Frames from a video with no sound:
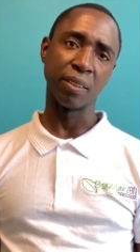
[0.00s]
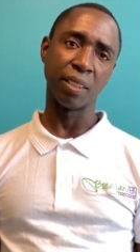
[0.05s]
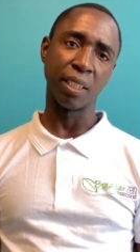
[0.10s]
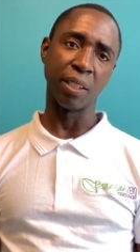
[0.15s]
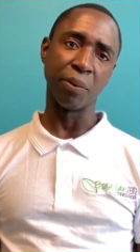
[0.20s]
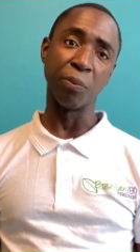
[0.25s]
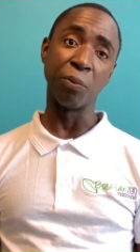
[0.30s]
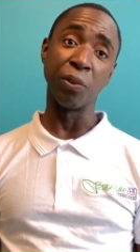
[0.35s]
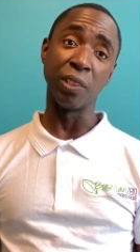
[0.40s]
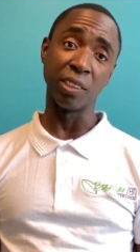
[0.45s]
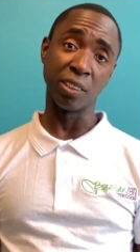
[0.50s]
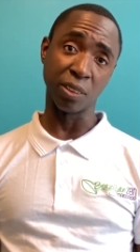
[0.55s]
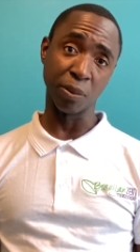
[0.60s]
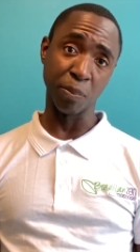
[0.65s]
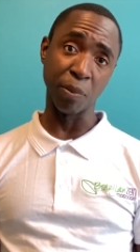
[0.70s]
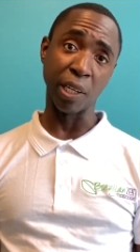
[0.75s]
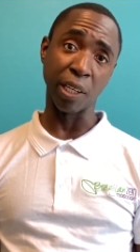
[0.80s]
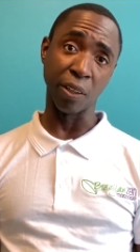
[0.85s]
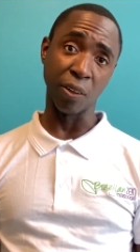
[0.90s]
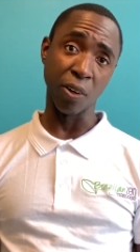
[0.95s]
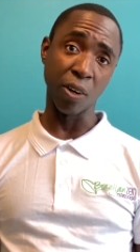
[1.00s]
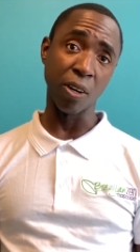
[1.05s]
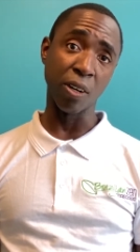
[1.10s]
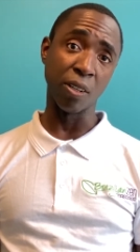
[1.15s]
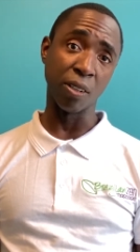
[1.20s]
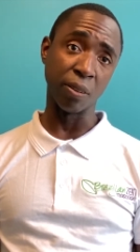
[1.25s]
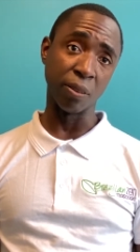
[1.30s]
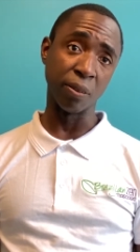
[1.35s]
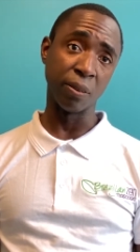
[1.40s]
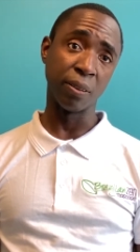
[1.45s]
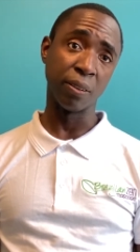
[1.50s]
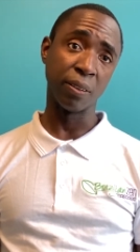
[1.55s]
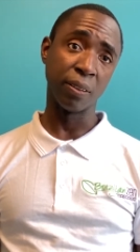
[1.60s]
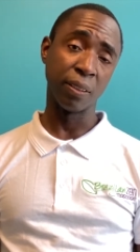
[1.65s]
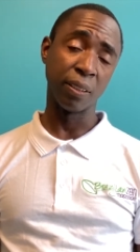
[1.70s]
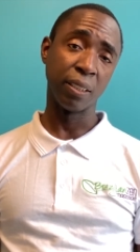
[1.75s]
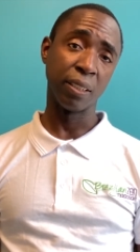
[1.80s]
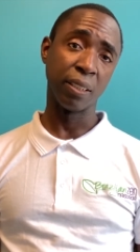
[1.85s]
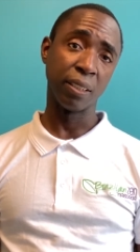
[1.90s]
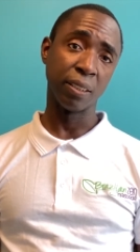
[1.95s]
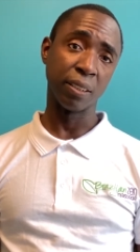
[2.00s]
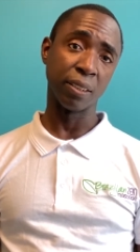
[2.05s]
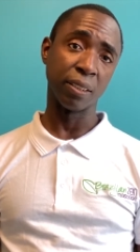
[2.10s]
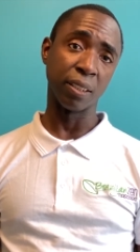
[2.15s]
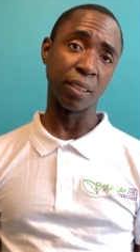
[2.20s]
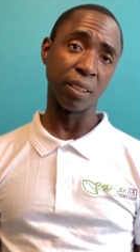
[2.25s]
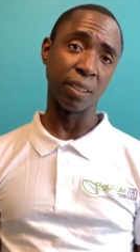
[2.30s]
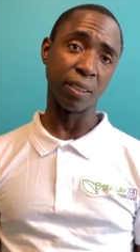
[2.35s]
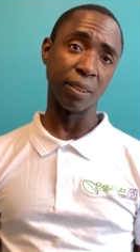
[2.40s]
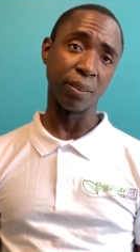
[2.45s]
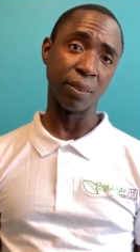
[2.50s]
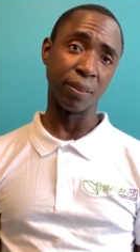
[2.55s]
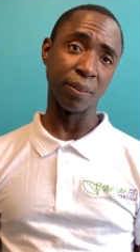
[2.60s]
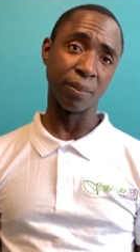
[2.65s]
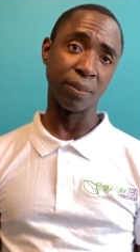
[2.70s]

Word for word: and reach my goal. So